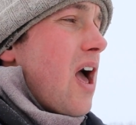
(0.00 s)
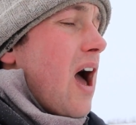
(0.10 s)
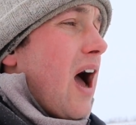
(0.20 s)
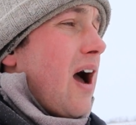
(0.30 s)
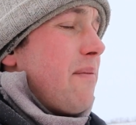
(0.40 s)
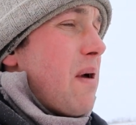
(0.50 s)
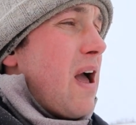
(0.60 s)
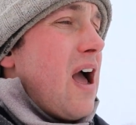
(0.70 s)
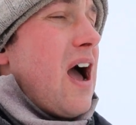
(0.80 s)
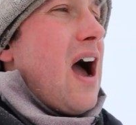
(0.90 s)
um,
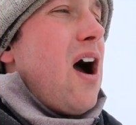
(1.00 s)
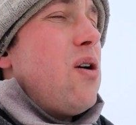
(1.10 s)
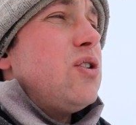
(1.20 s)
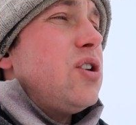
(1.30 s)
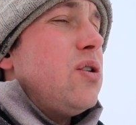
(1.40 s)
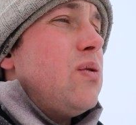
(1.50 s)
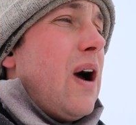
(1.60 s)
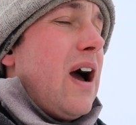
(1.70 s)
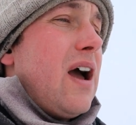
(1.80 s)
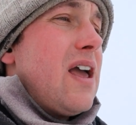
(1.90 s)
how to
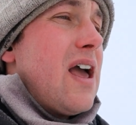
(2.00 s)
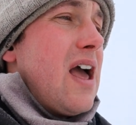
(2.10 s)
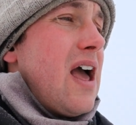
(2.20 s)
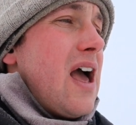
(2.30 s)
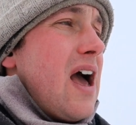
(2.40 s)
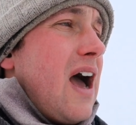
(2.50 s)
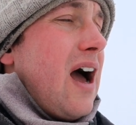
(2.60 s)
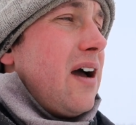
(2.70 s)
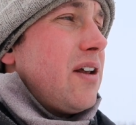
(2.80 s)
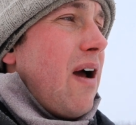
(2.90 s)
uh,
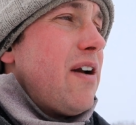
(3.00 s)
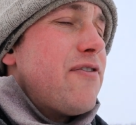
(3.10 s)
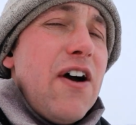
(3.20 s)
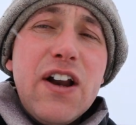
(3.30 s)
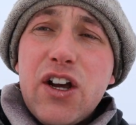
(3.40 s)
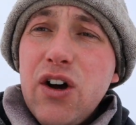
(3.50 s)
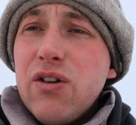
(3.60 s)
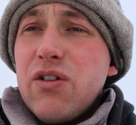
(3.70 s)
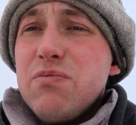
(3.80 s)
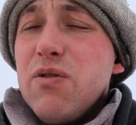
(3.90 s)
uh, you know, how to find a good
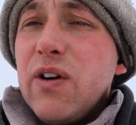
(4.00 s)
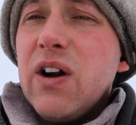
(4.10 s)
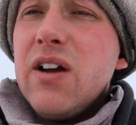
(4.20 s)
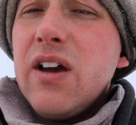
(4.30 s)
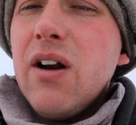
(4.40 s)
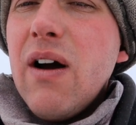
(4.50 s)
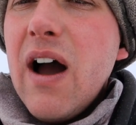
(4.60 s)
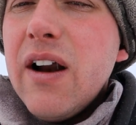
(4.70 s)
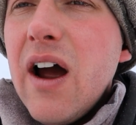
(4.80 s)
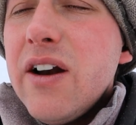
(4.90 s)
earth mover. You know,
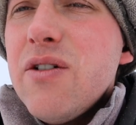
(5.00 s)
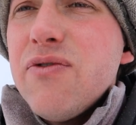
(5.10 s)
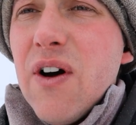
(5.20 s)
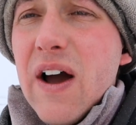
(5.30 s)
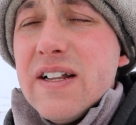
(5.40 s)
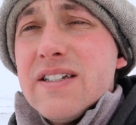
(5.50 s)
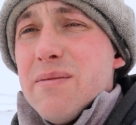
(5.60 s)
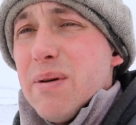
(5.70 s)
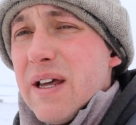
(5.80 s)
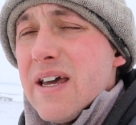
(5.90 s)
how, how do you find
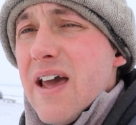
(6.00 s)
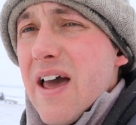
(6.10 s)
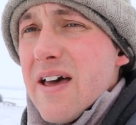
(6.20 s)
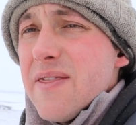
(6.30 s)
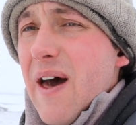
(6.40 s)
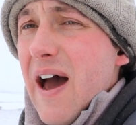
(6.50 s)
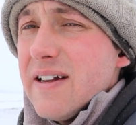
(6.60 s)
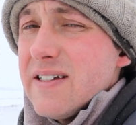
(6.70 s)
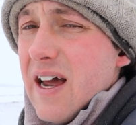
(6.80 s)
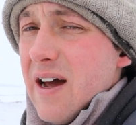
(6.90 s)
somebody
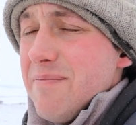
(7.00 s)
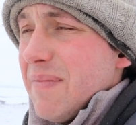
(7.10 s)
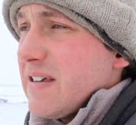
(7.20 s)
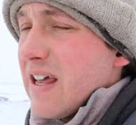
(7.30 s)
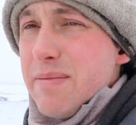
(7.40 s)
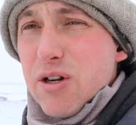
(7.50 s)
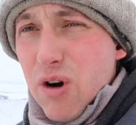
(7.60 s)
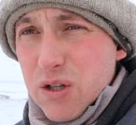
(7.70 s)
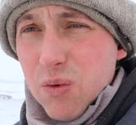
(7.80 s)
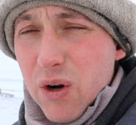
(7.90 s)
that um, is going to be
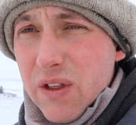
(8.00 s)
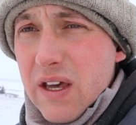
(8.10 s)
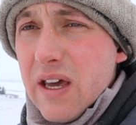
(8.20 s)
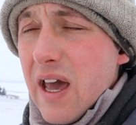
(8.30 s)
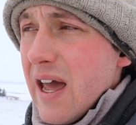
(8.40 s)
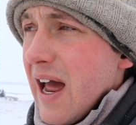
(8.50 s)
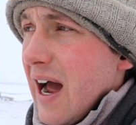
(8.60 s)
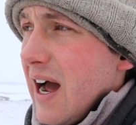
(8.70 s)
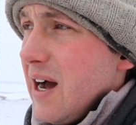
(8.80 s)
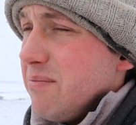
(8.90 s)
trustworthy,
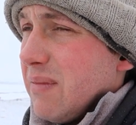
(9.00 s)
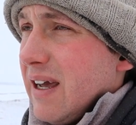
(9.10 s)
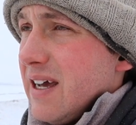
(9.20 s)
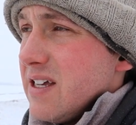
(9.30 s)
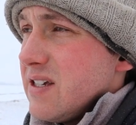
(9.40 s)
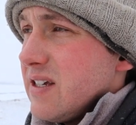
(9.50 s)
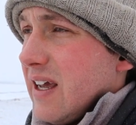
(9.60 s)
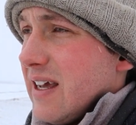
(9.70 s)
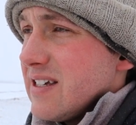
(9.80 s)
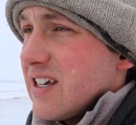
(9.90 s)
um, is
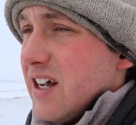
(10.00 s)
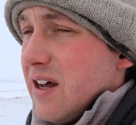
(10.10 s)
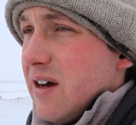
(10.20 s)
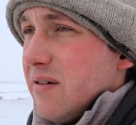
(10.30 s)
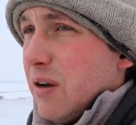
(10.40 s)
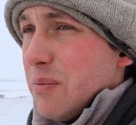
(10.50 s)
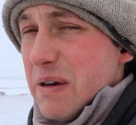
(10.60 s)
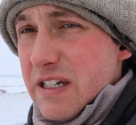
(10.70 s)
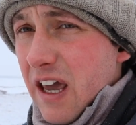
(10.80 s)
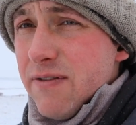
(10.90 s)
is going to you know
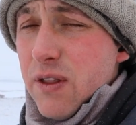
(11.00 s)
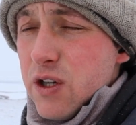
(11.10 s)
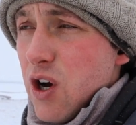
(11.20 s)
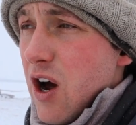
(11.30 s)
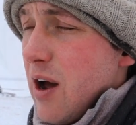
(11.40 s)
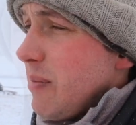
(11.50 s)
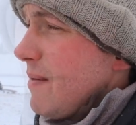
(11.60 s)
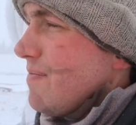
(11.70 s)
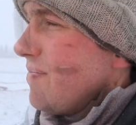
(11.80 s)
be safe on the job,